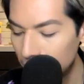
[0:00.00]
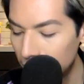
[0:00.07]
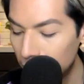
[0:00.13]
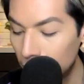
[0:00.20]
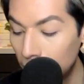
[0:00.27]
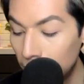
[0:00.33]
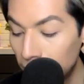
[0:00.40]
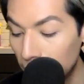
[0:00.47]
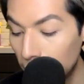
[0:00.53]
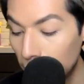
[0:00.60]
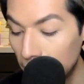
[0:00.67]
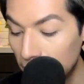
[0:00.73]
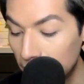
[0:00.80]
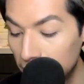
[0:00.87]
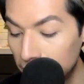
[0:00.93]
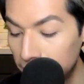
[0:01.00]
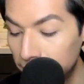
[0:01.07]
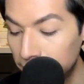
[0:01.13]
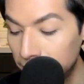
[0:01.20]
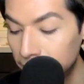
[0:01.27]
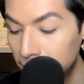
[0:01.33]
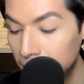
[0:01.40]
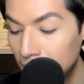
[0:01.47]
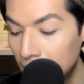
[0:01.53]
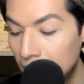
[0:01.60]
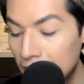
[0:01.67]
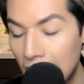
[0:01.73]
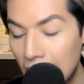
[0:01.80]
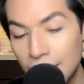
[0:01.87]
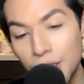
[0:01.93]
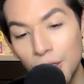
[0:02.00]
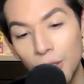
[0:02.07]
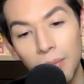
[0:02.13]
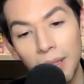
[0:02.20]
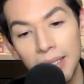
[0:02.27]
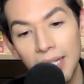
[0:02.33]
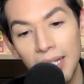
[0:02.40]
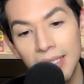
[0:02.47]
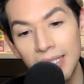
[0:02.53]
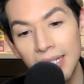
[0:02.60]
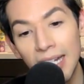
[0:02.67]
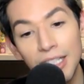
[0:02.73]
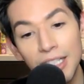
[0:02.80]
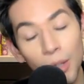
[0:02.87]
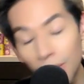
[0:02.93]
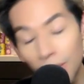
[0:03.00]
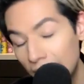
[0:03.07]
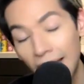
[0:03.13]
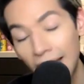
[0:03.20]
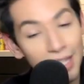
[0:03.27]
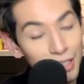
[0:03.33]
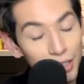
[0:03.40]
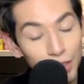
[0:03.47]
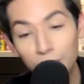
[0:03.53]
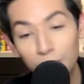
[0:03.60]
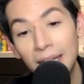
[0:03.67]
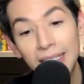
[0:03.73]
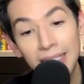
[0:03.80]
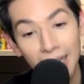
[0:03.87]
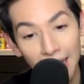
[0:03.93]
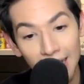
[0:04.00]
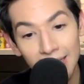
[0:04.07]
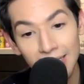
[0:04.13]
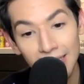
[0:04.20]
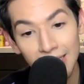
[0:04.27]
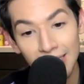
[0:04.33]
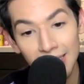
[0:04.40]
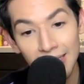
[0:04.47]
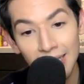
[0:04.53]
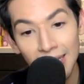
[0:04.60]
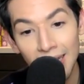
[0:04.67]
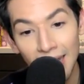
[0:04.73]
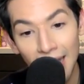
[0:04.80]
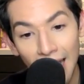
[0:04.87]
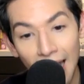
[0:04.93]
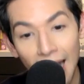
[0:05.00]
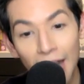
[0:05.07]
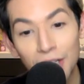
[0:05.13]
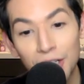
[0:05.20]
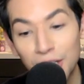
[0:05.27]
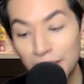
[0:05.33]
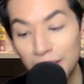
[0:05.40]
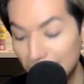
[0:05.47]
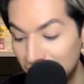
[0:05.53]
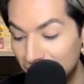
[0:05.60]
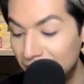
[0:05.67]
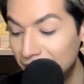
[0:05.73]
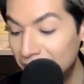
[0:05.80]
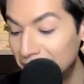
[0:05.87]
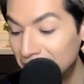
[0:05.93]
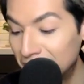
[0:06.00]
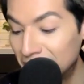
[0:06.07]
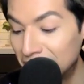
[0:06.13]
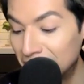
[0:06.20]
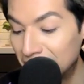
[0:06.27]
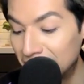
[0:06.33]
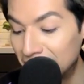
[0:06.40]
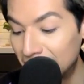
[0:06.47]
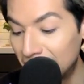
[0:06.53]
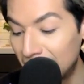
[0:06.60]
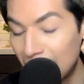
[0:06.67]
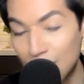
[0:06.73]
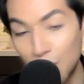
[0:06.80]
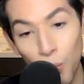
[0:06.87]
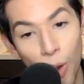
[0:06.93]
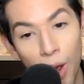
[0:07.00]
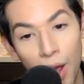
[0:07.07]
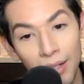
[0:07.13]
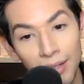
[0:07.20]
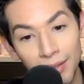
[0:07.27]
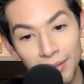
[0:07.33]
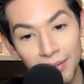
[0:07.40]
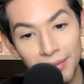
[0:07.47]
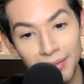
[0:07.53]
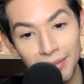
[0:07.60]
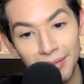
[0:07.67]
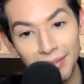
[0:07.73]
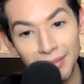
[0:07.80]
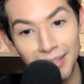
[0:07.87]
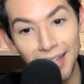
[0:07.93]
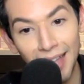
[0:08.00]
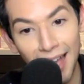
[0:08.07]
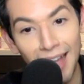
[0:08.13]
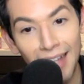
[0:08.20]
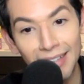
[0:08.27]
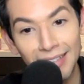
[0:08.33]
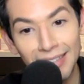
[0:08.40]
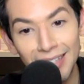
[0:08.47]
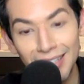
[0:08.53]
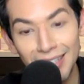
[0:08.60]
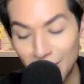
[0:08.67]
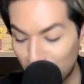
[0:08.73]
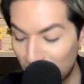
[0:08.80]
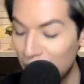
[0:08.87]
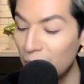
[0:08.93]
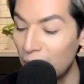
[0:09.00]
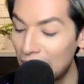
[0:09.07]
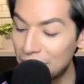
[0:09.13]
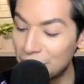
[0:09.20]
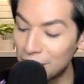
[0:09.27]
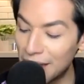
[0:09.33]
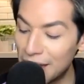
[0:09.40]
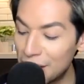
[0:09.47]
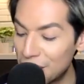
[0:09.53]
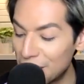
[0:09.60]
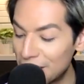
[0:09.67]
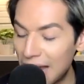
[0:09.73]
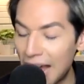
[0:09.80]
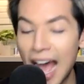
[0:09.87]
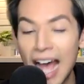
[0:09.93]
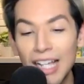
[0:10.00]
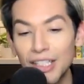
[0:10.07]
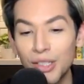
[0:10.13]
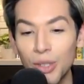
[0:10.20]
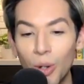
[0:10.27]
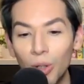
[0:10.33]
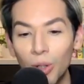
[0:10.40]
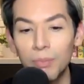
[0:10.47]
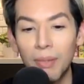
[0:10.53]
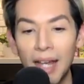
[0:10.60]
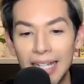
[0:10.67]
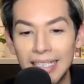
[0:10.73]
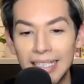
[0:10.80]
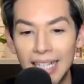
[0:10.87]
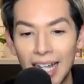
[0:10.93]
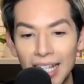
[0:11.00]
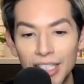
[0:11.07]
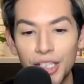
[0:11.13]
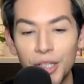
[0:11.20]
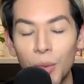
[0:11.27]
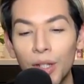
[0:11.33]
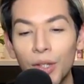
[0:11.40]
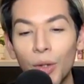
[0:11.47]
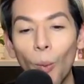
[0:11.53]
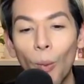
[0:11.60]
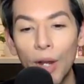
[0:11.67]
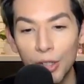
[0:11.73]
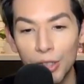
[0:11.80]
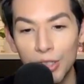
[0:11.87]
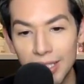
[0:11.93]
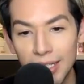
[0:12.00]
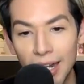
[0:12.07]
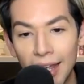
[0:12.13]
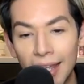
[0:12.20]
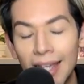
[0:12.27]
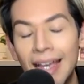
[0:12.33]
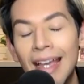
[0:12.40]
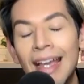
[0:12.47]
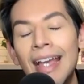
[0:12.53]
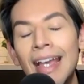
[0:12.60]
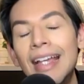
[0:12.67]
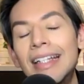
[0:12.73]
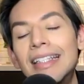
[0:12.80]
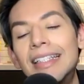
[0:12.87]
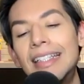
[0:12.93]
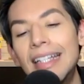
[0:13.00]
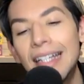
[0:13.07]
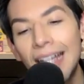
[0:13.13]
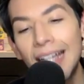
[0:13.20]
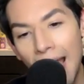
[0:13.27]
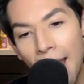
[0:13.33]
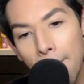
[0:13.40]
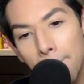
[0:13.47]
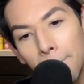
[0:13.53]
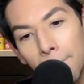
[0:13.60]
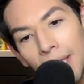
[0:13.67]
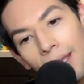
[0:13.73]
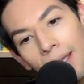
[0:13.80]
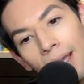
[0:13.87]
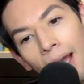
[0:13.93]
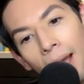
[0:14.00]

Well, the winner is As Told by Tons. And I don't think As Told by Tons actually has won yet. So, congratulations to As Told by Tons. You are the winner tonight. DM me.